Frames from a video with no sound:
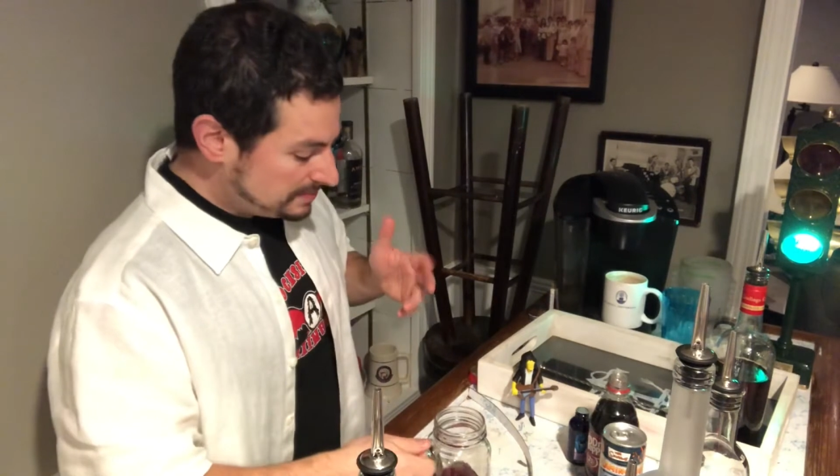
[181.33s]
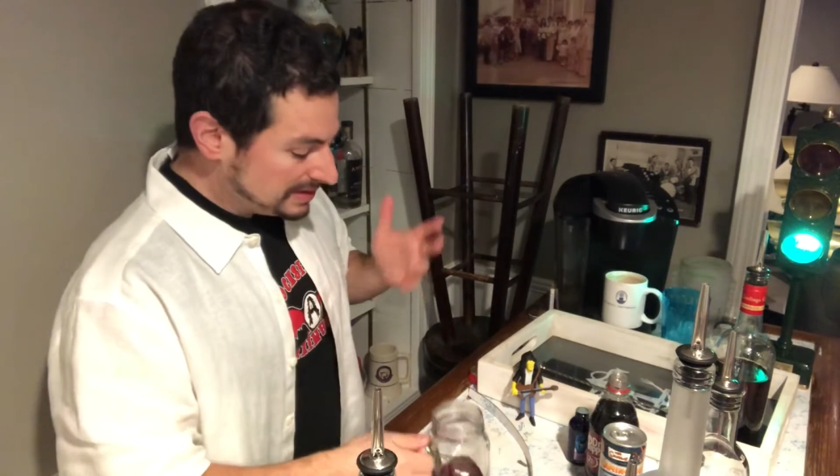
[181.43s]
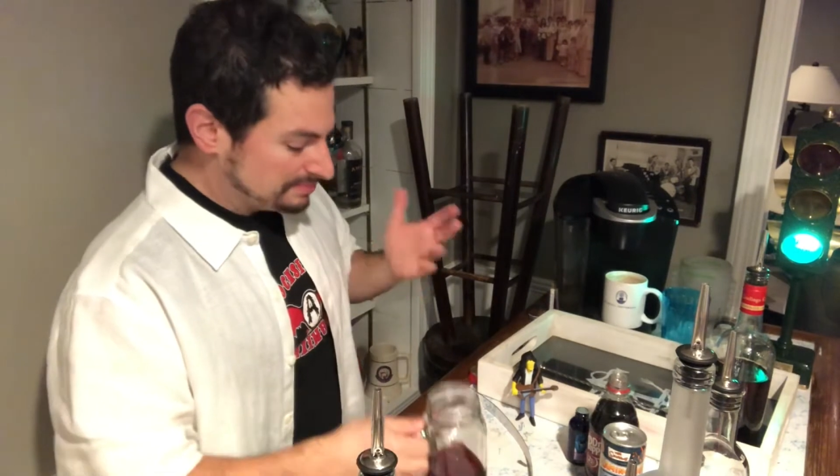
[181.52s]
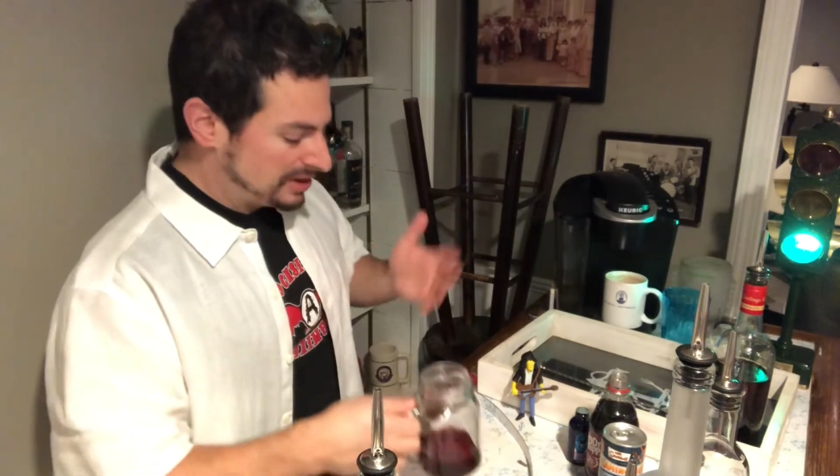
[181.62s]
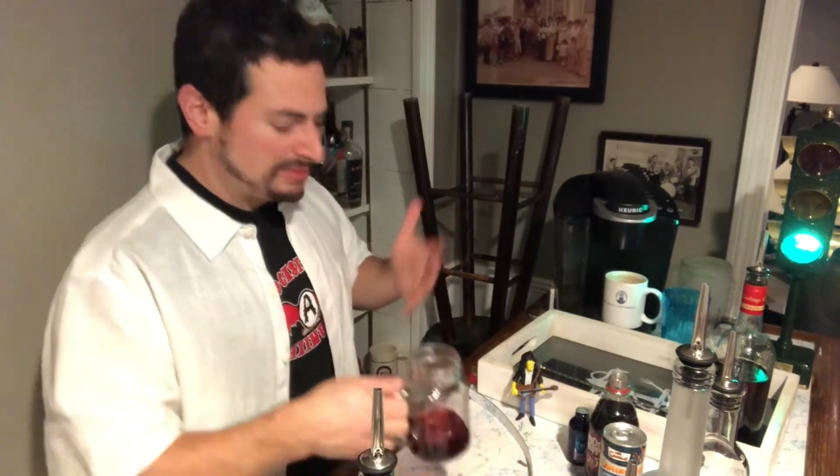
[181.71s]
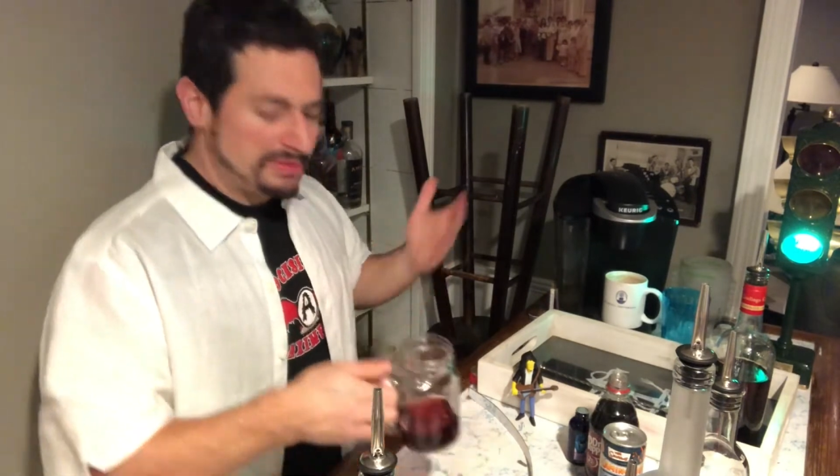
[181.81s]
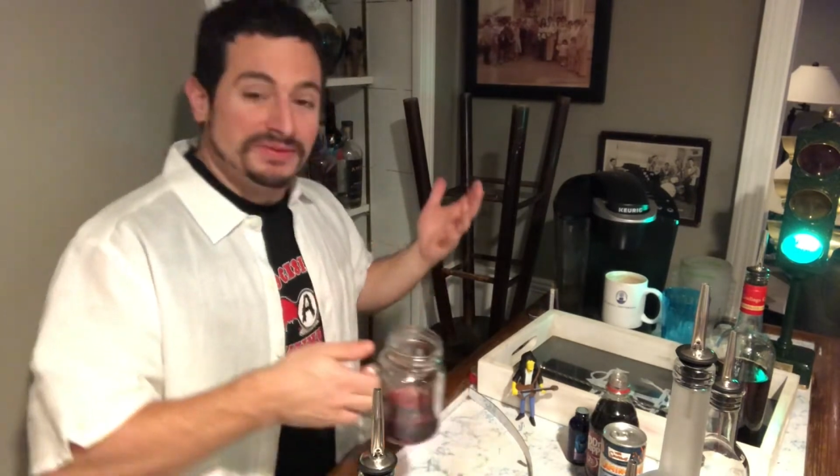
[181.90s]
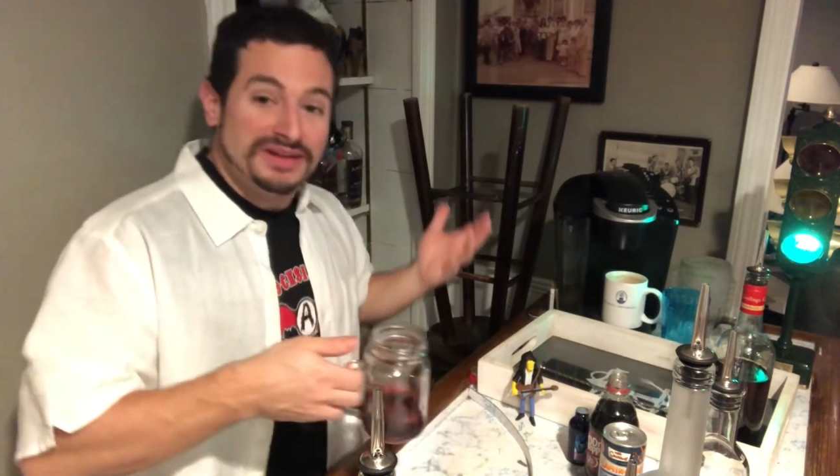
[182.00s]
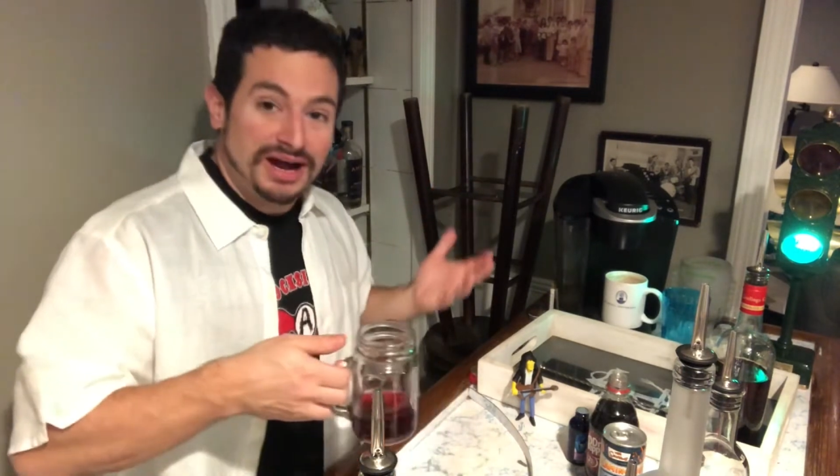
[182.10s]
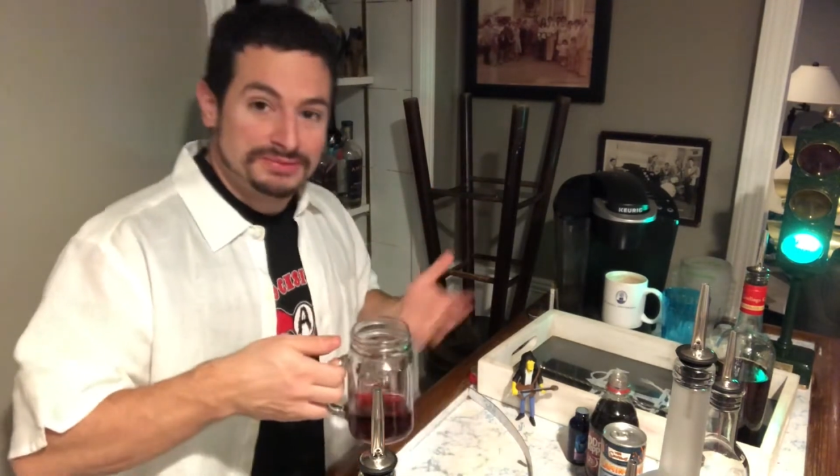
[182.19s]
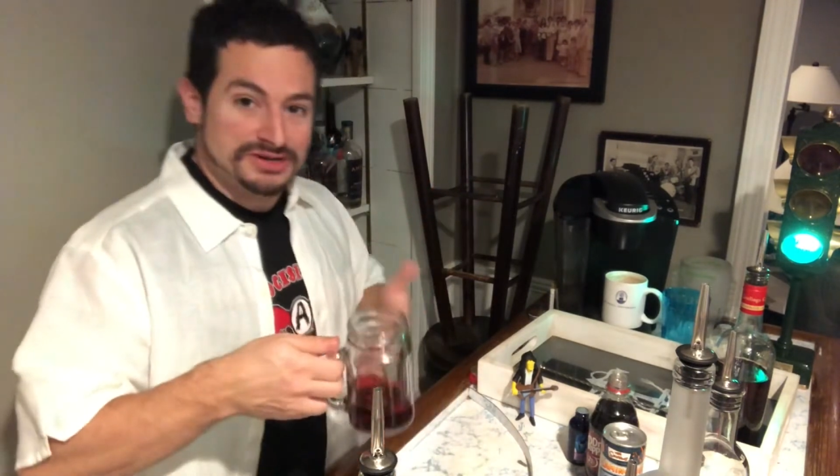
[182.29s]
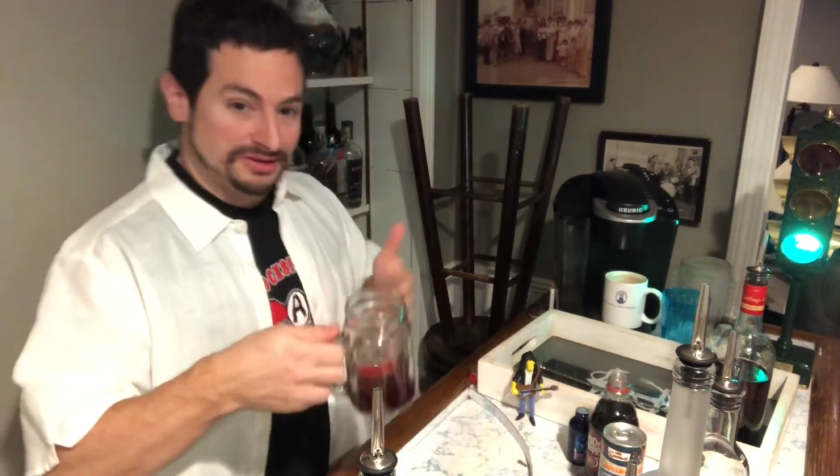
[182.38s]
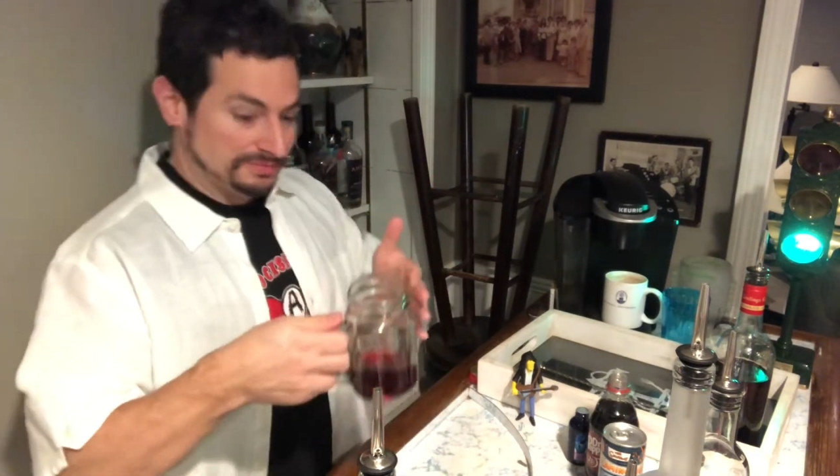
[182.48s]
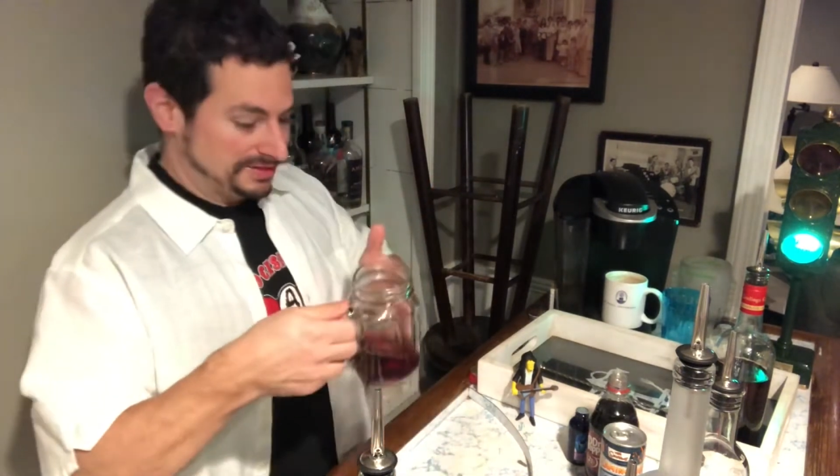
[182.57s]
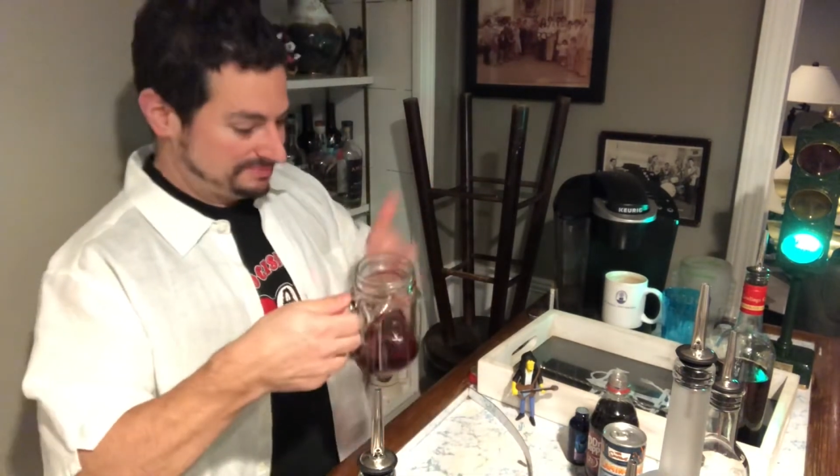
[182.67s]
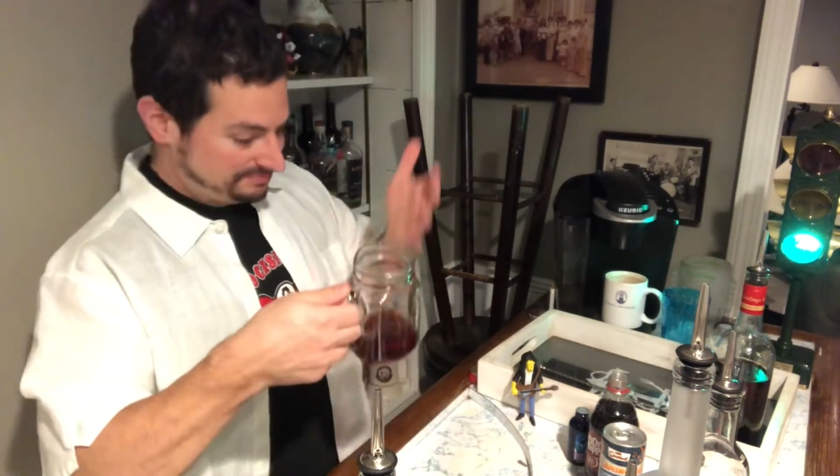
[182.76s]
Probably optional,
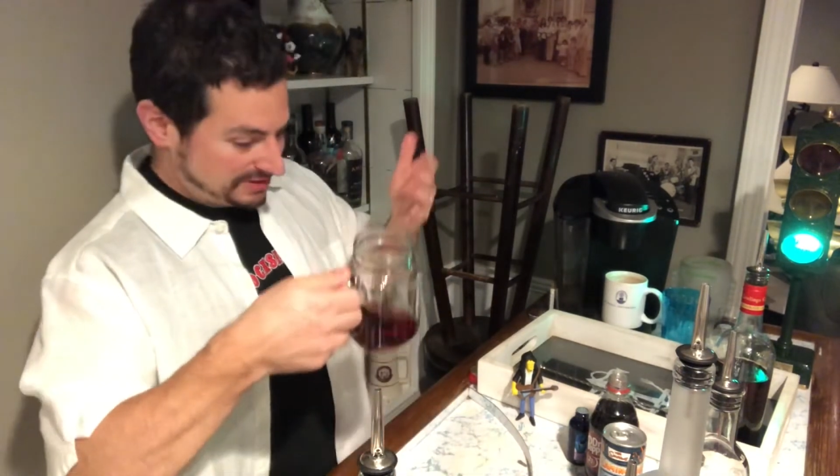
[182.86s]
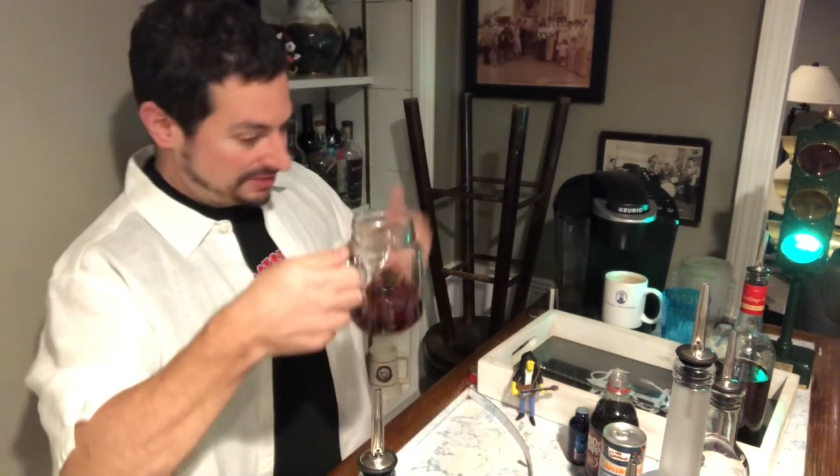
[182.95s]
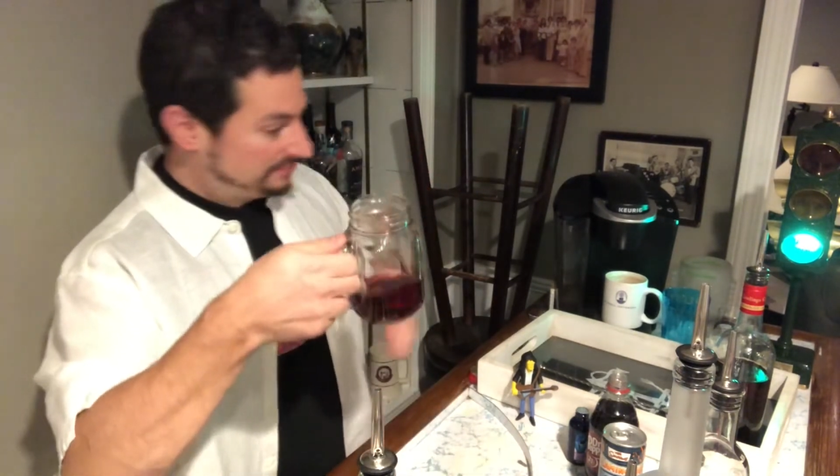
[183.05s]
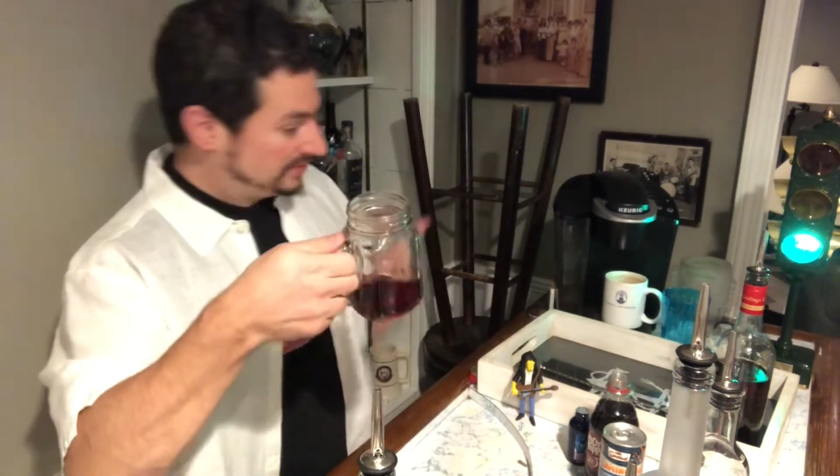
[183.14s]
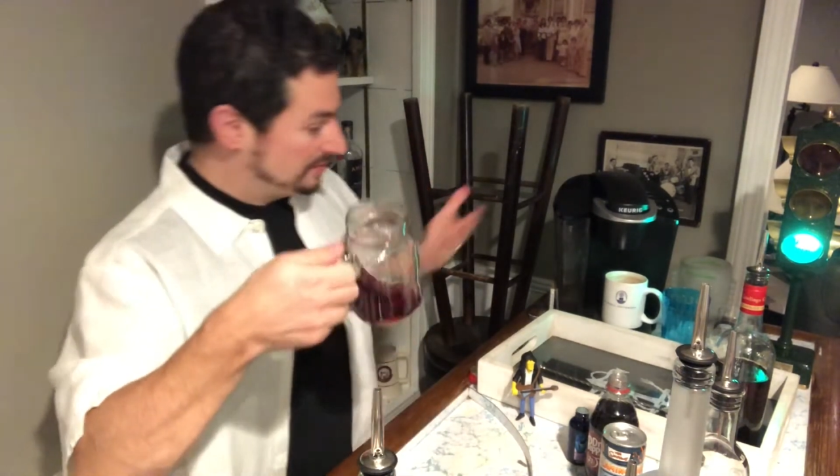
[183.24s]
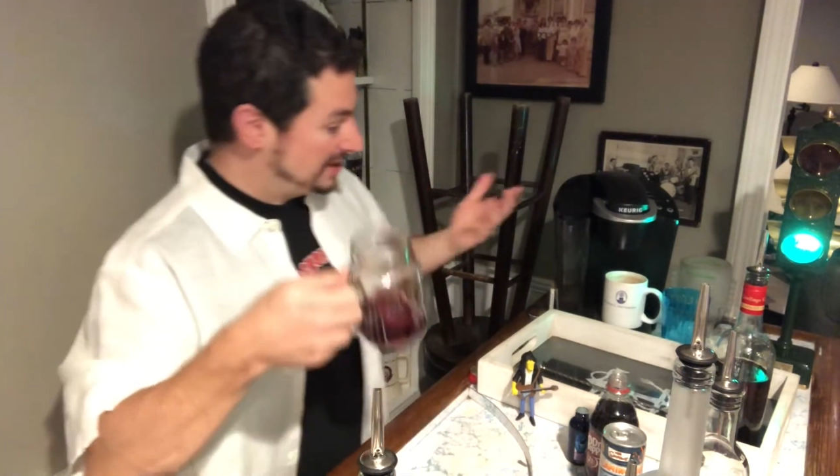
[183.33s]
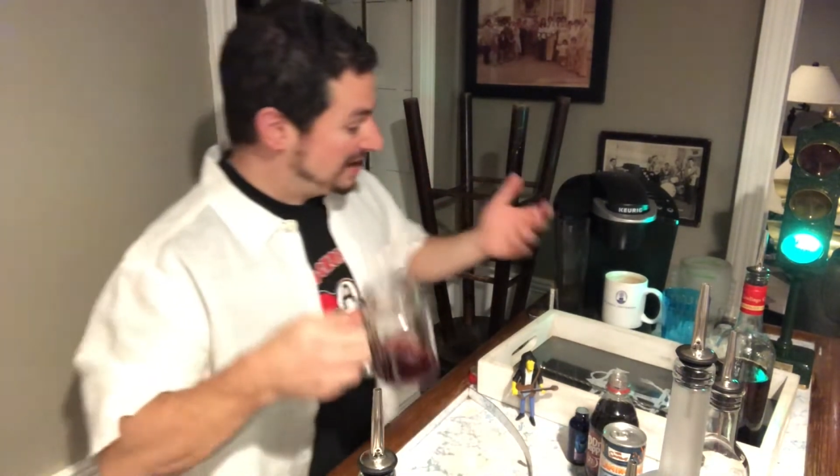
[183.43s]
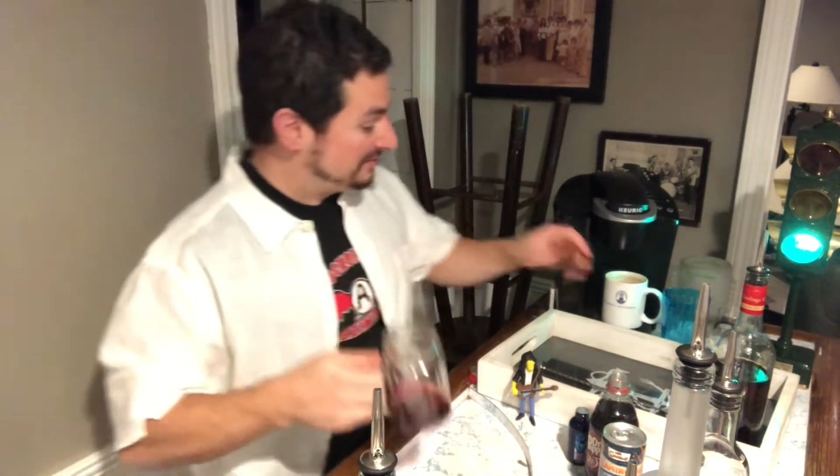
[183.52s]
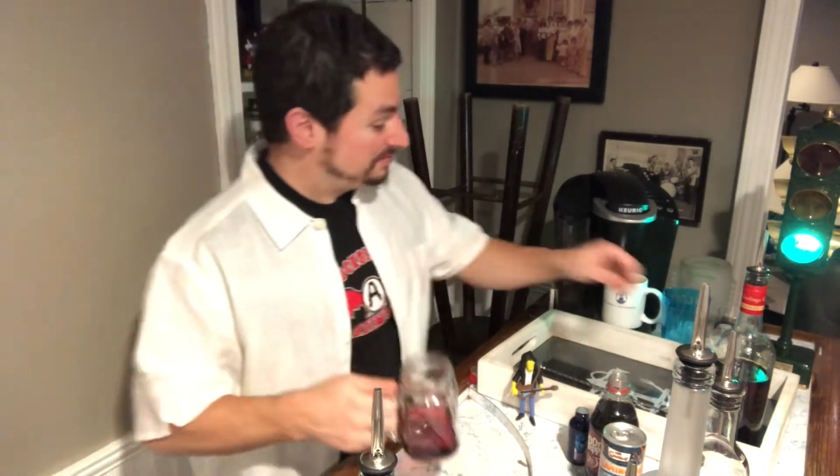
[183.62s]
but, here we have it.